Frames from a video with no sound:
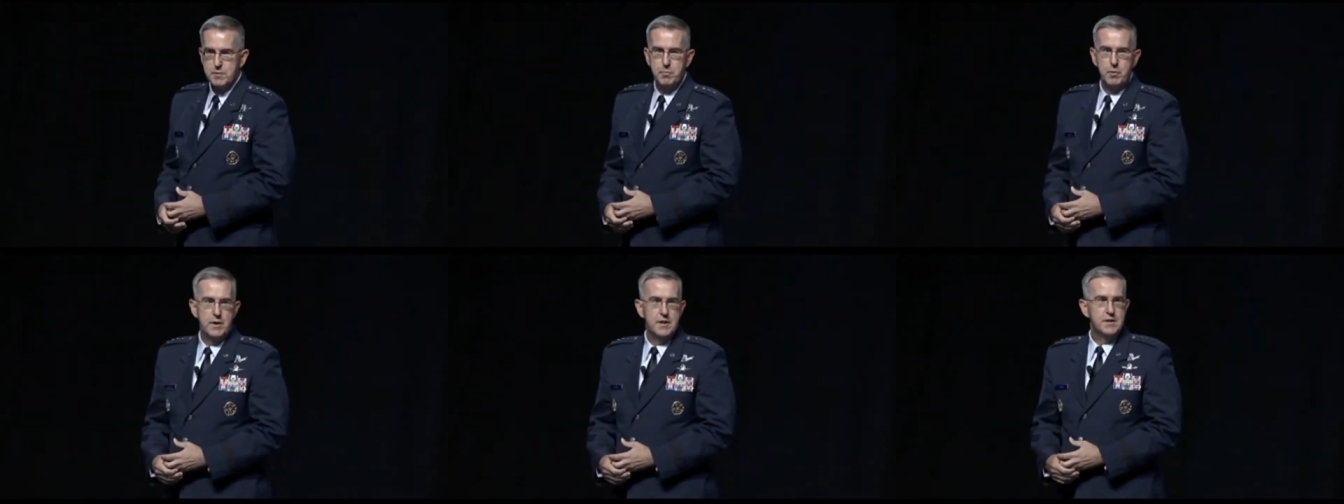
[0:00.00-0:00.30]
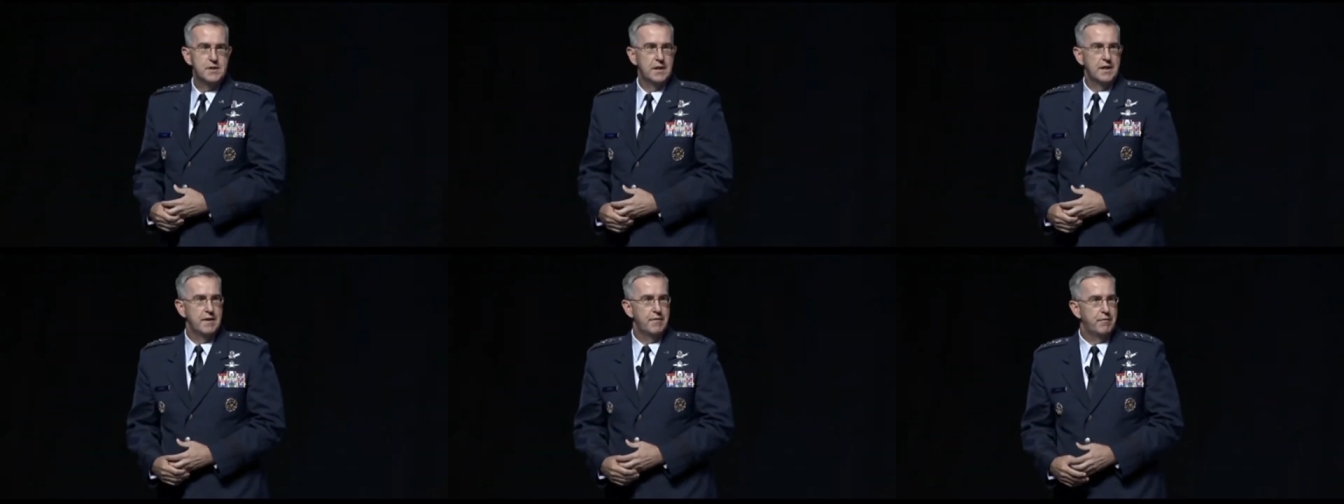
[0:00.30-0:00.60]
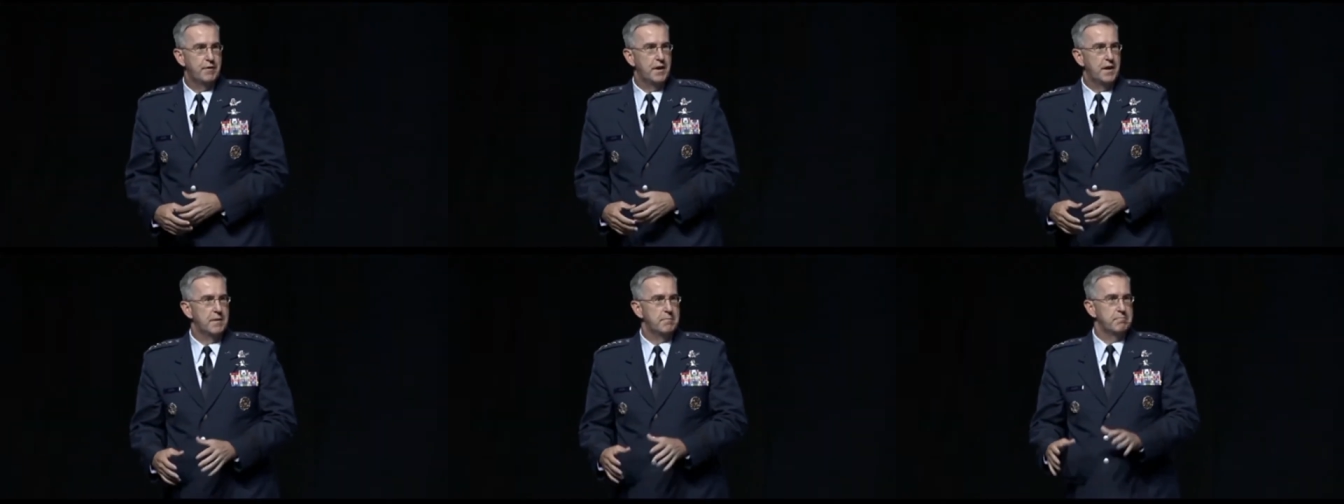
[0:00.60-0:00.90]
that was pretty
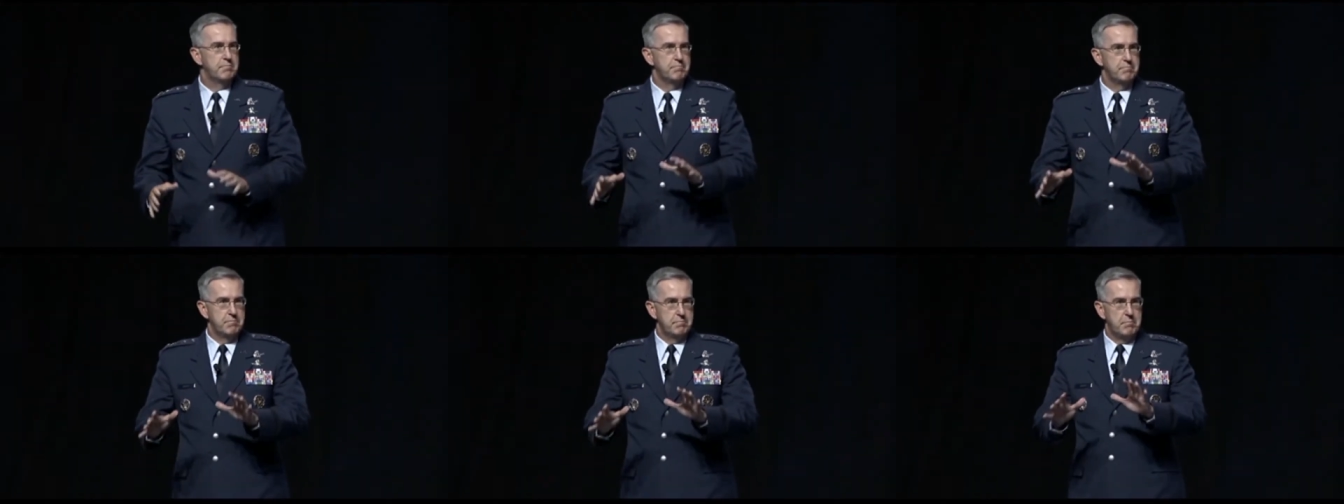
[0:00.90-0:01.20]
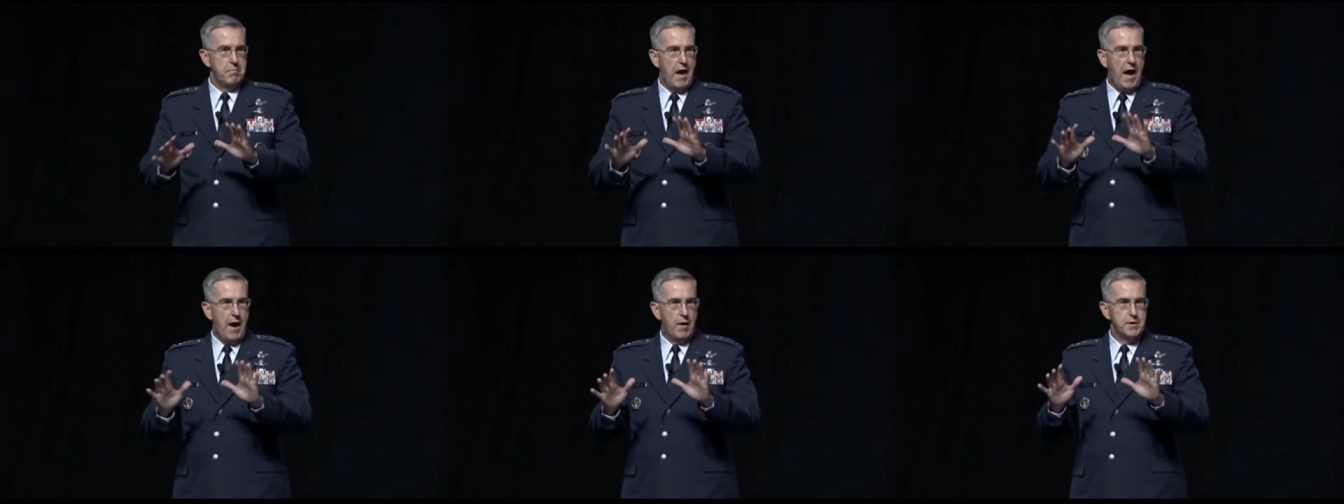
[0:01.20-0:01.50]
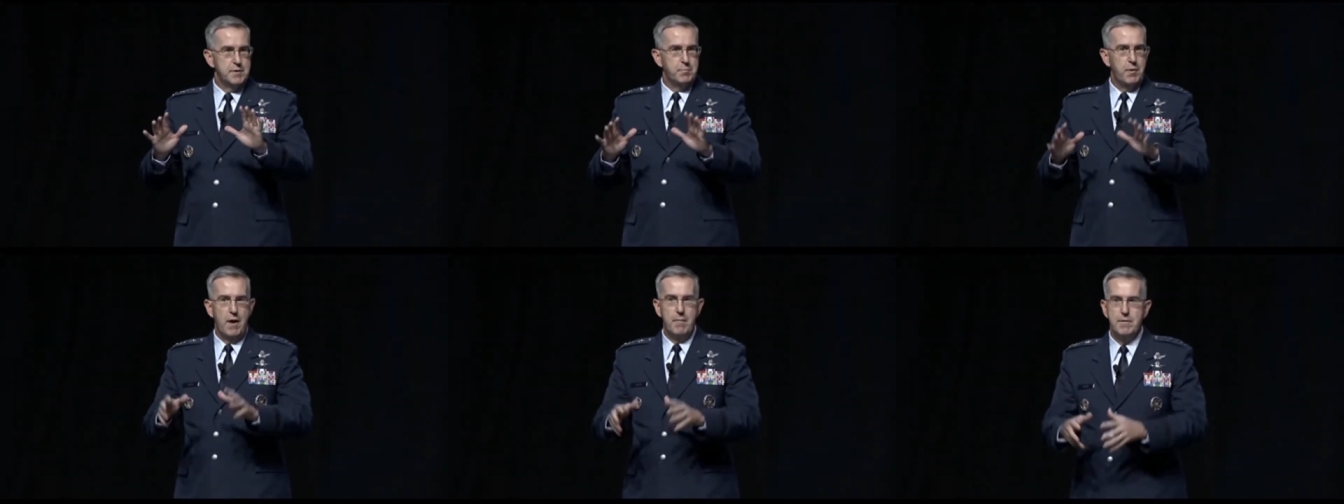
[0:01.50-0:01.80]
significant.
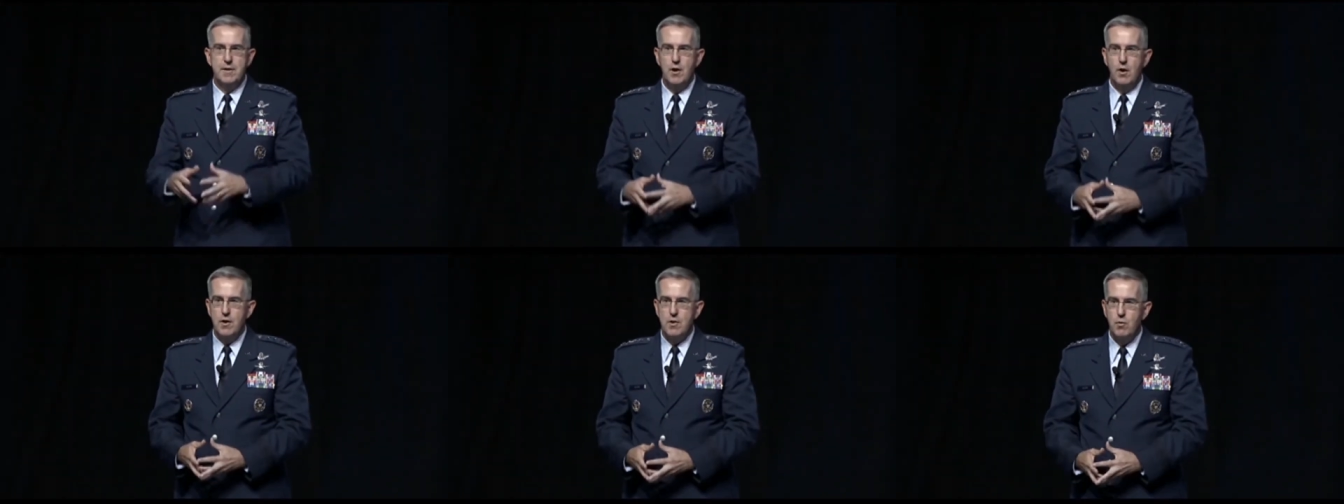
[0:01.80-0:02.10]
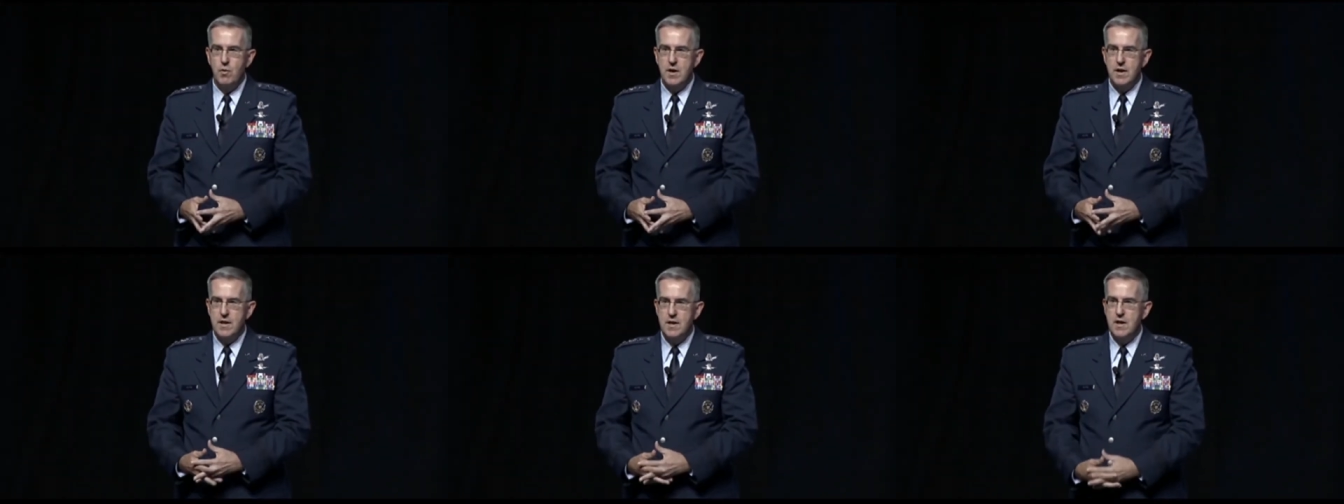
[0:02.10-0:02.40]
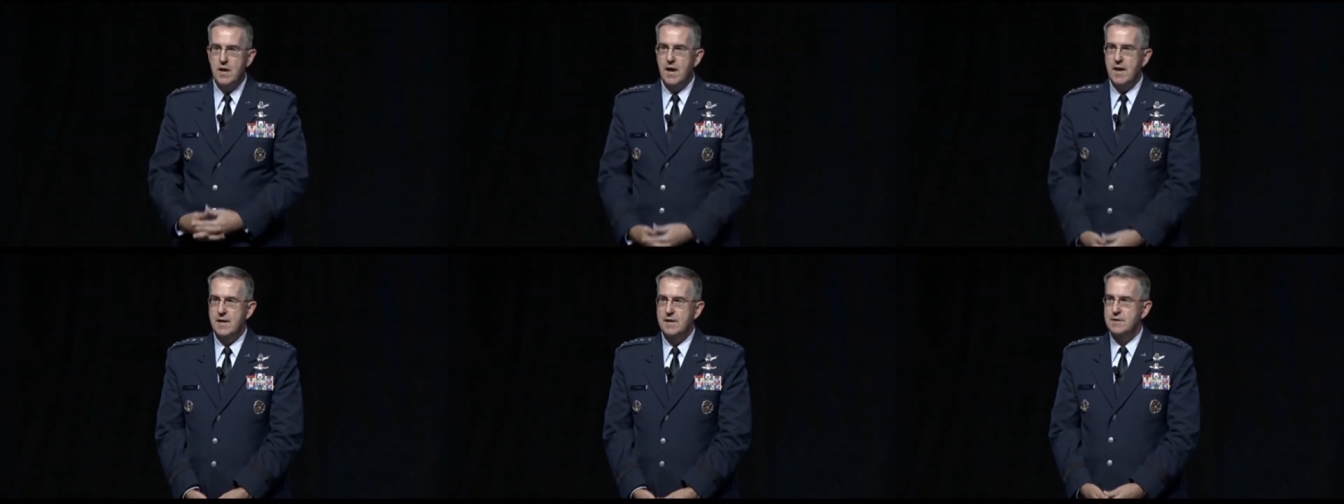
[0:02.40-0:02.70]
I was probably the only
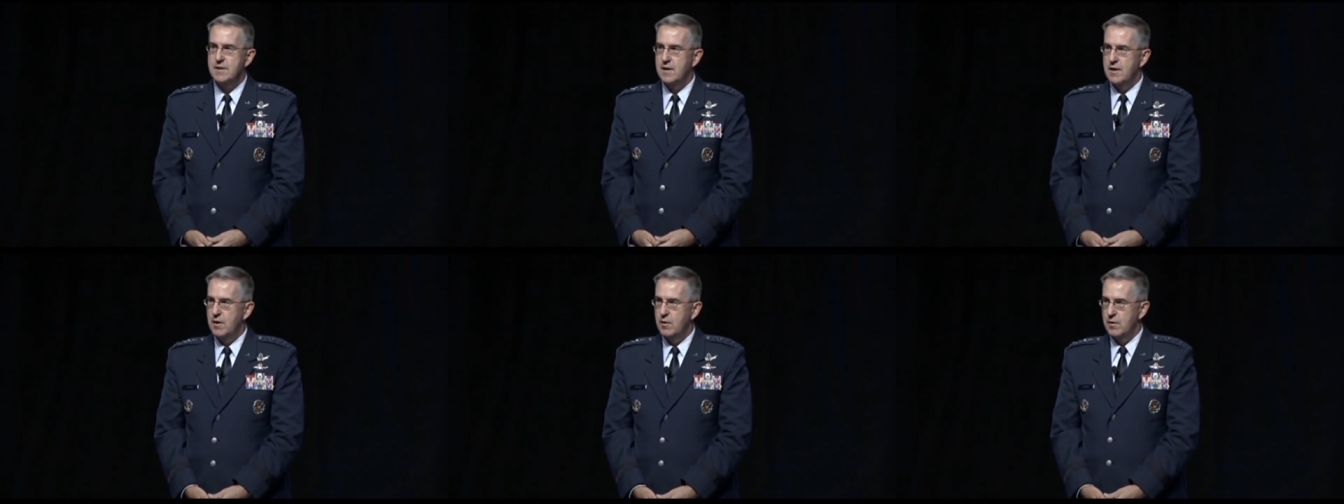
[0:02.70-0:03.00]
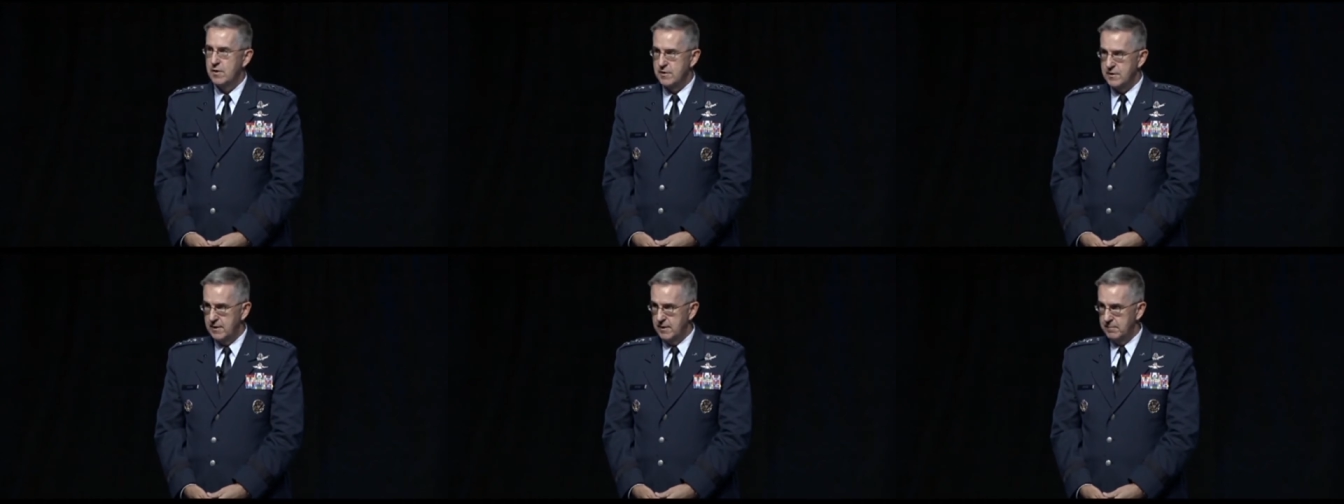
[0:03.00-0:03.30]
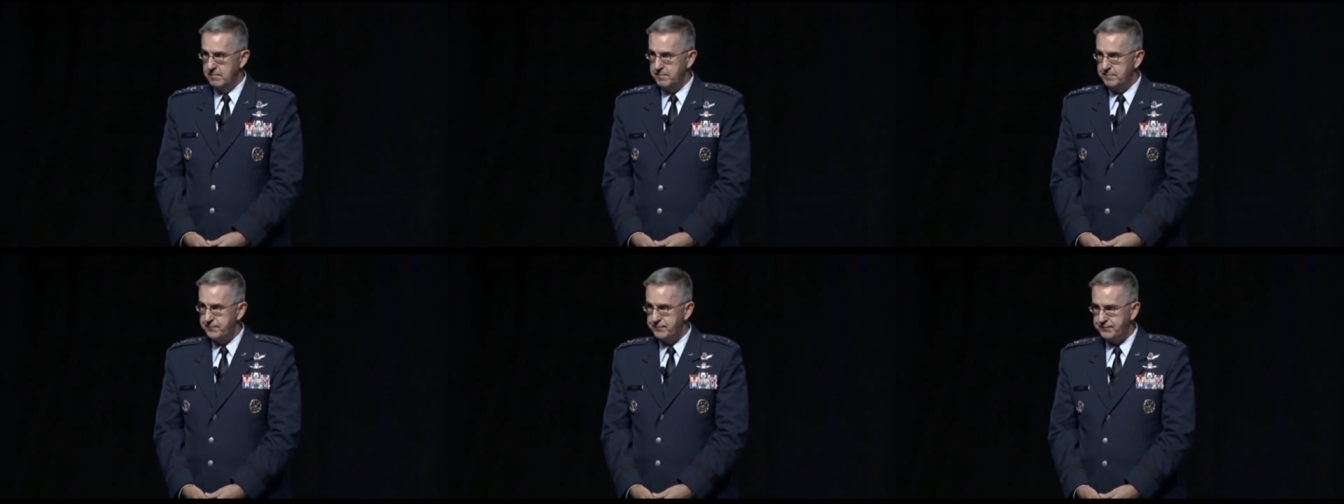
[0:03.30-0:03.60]
one in the audience that
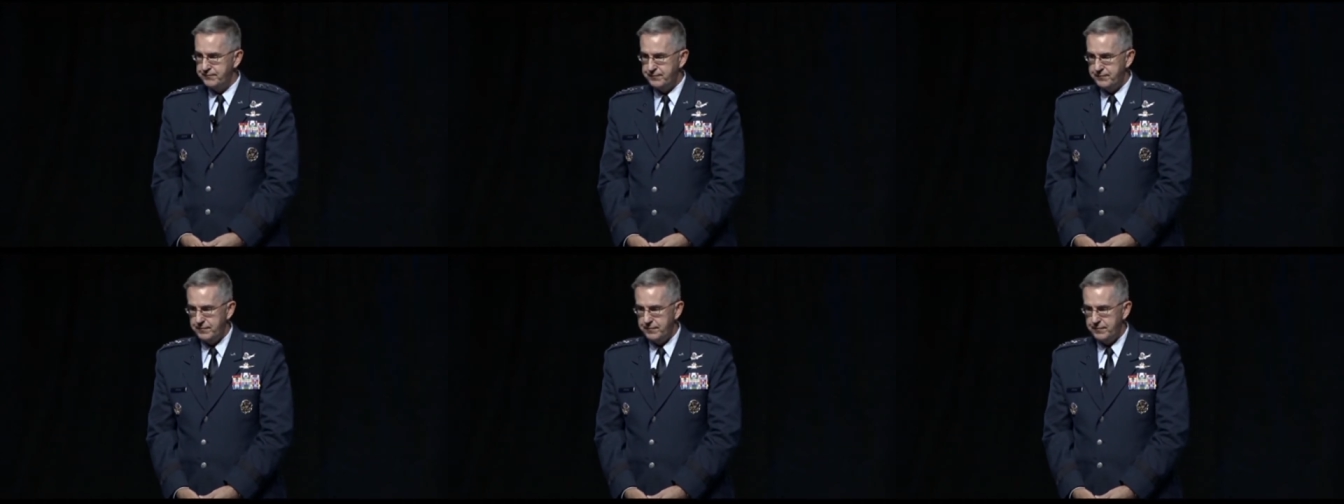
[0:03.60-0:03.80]
noticed it.